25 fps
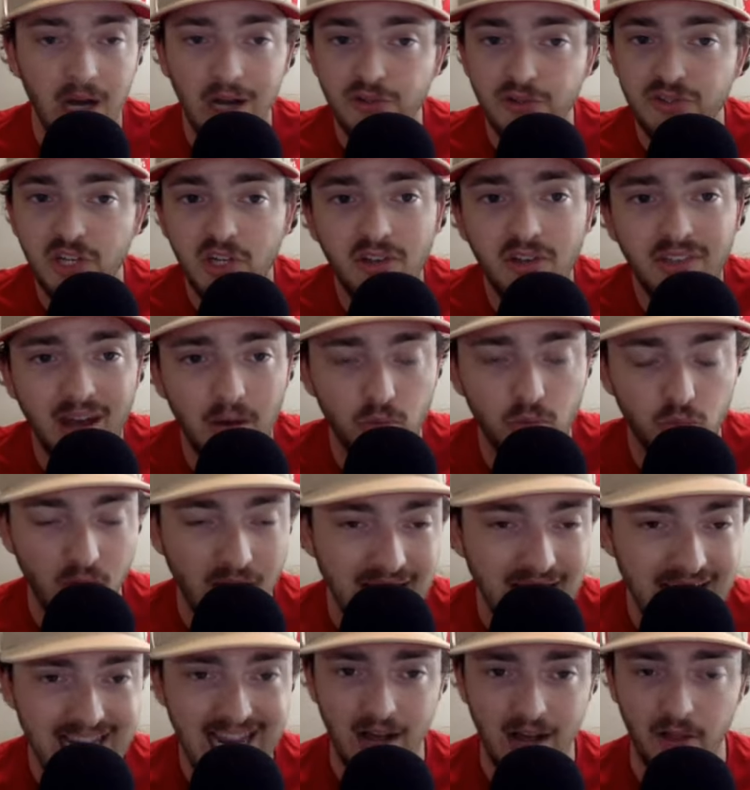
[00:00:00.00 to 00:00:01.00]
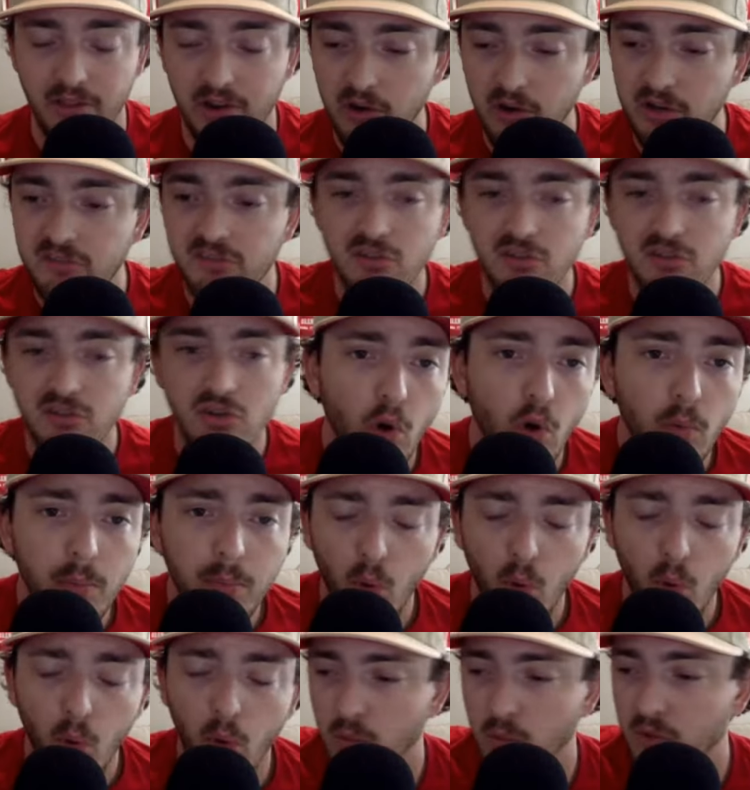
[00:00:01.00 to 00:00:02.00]
I'll tell you that right now. There is no
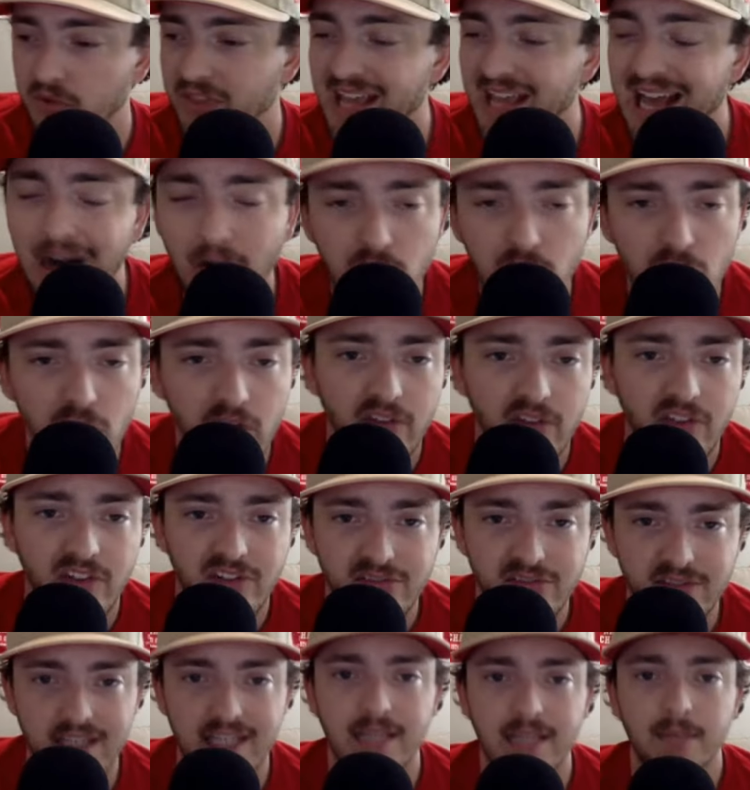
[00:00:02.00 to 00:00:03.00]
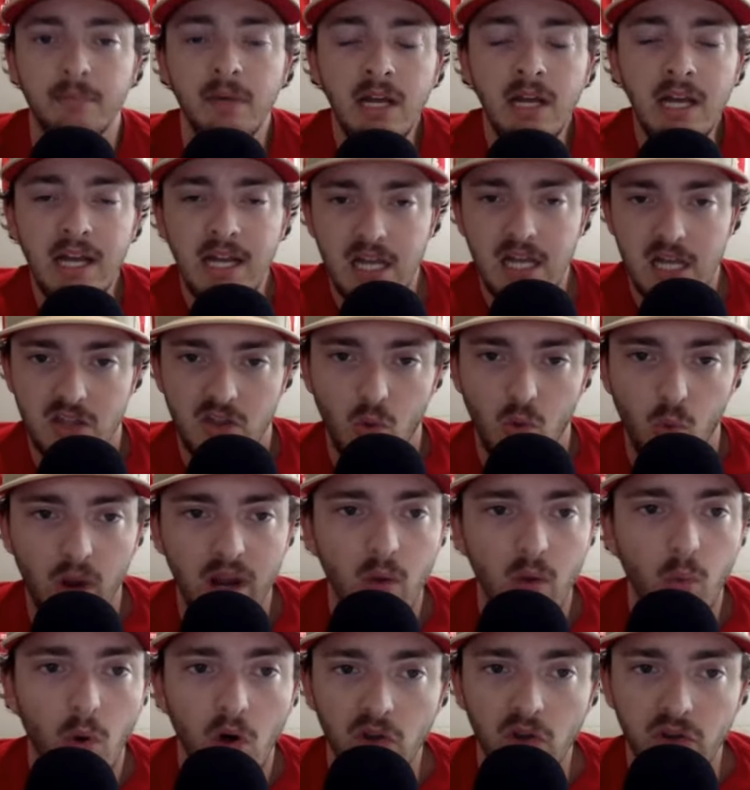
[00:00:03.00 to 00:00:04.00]
point with the outlook of this team and the
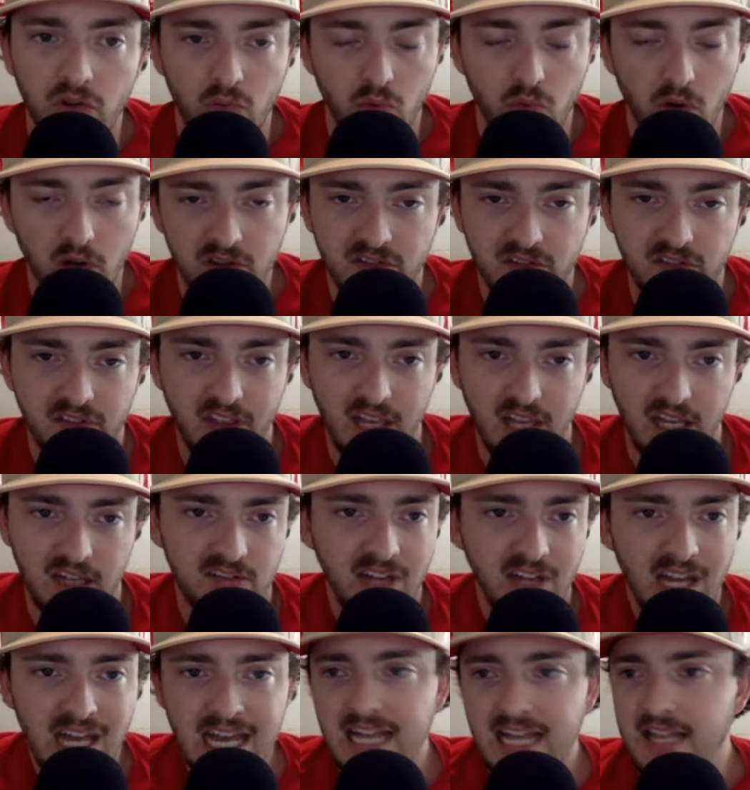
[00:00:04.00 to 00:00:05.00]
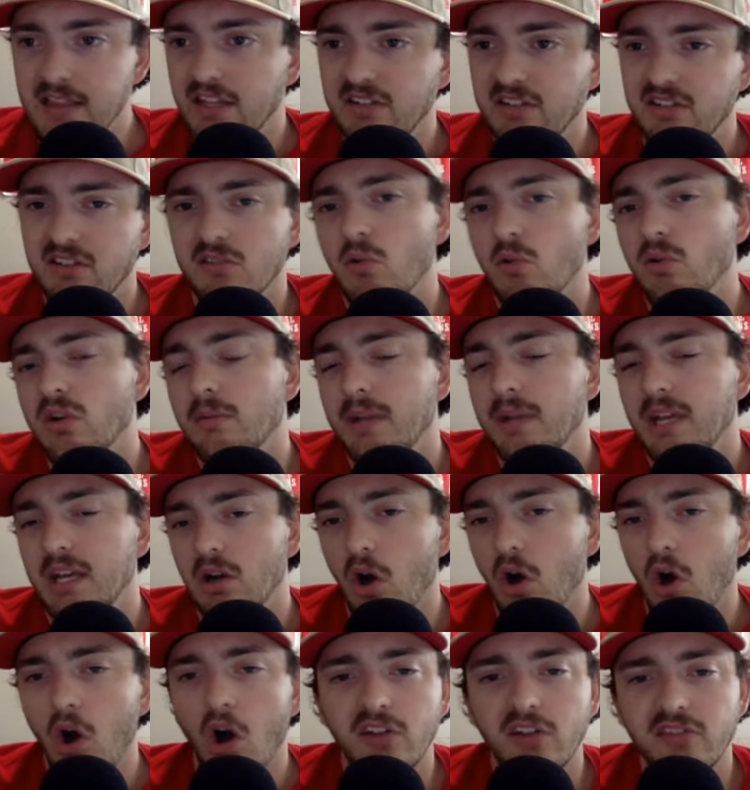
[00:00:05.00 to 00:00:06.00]
way Walden runs things. This is going to be an
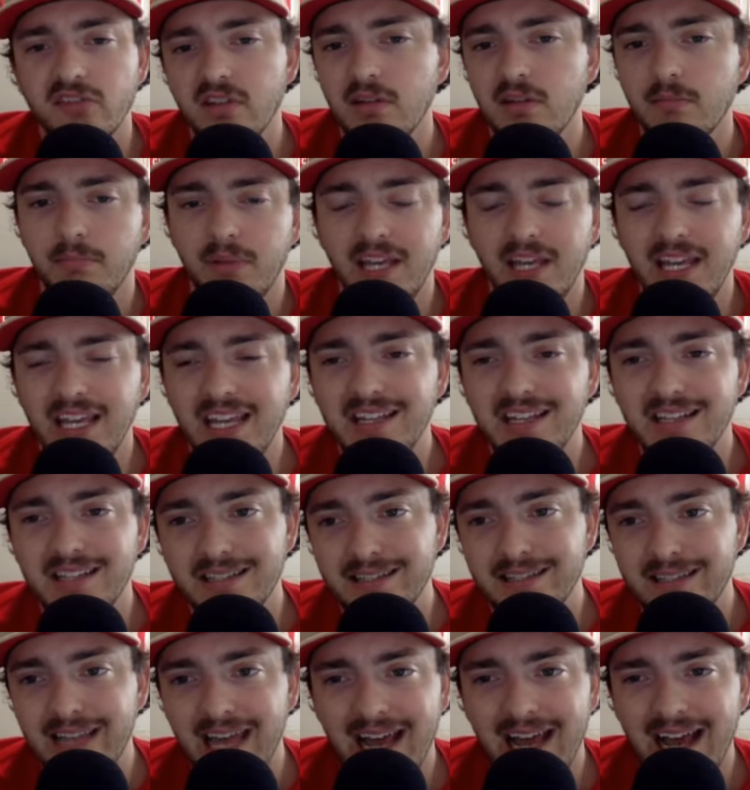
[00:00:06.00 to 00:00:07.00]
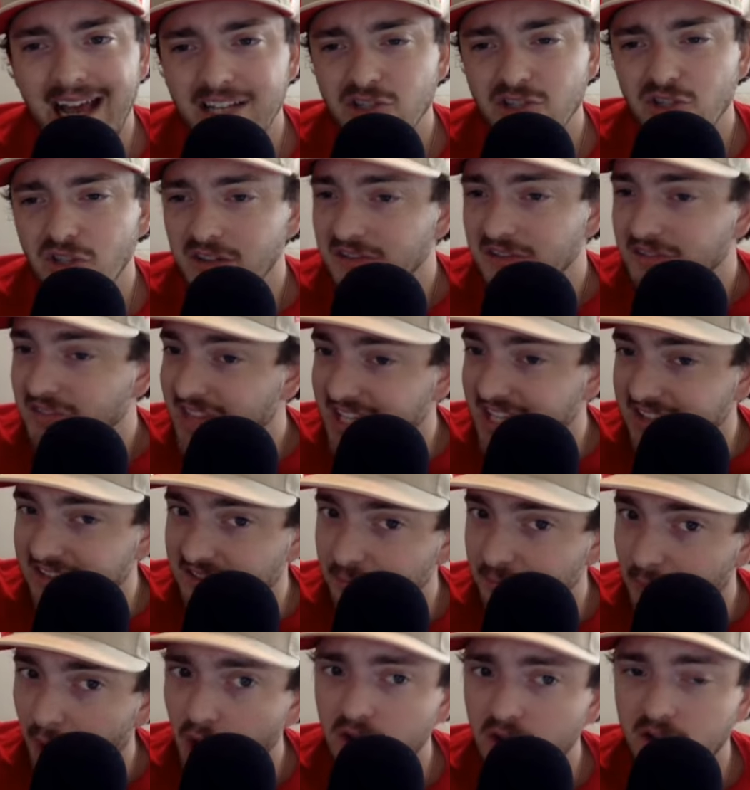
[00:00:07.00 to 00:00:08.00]
Austin Peay dash, the
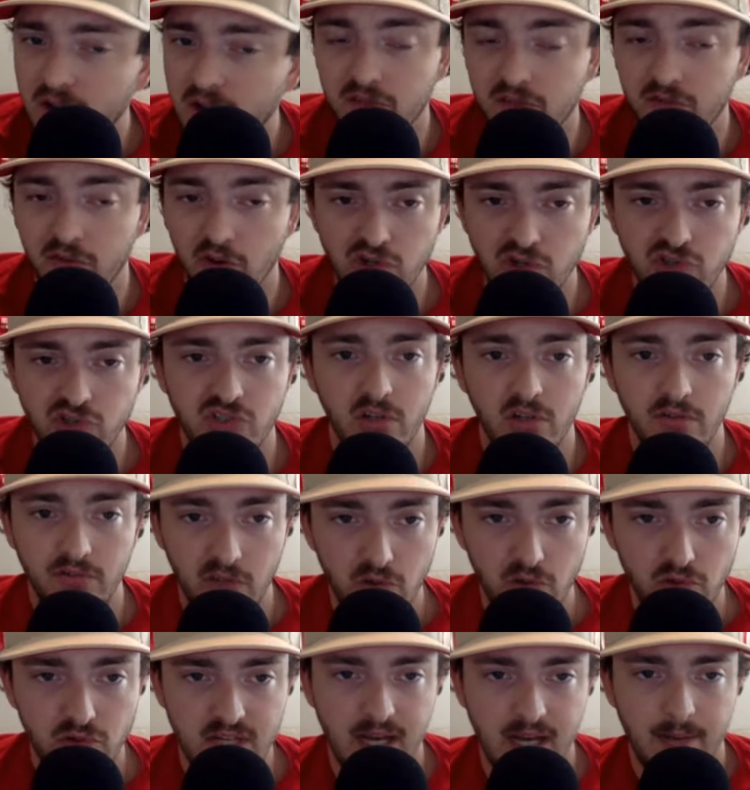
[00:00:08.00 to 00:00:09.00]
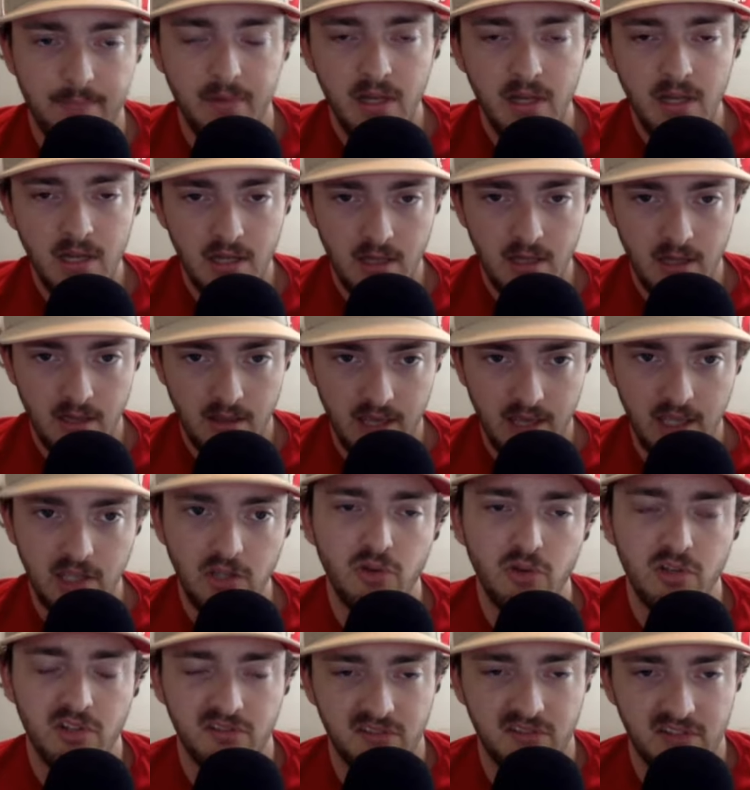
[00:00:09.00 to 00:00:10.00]
smallest version of UTEP that you can